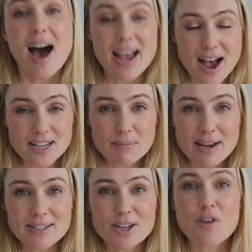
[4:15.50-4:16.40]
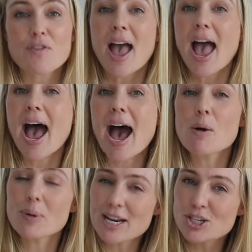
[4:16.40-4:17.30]
I ask myself,
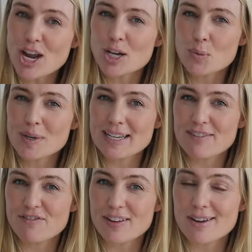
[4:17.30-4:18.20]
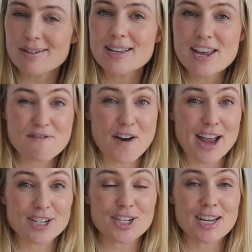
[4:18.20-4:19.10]
how would I genuinely feel if
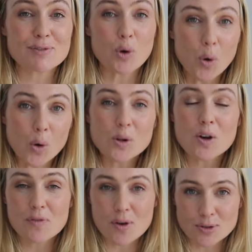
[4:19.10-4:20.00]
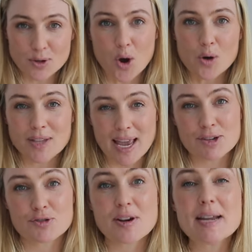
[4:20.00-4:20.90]
I achieved all of those goals
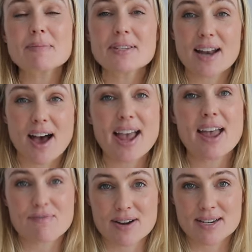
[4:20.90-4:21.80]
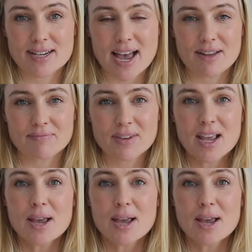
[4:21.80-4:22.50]
and dreams that I have written down?